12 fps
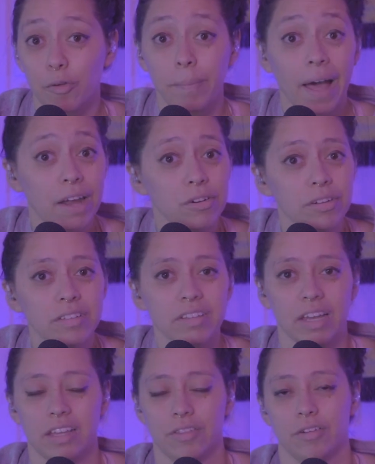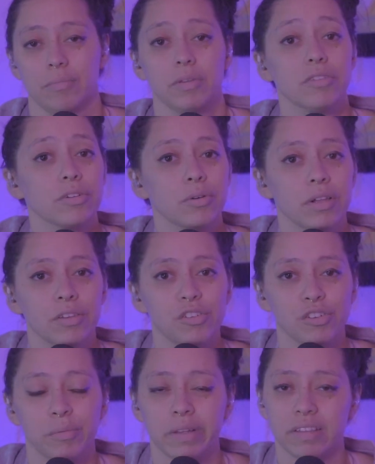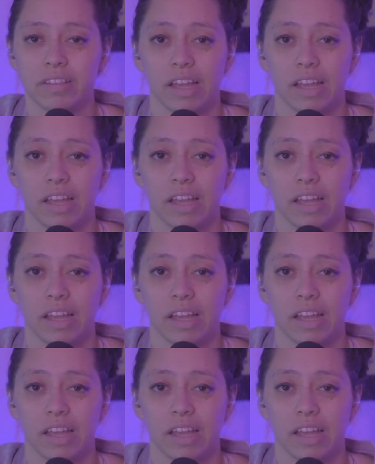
pedals, any other musical instruments,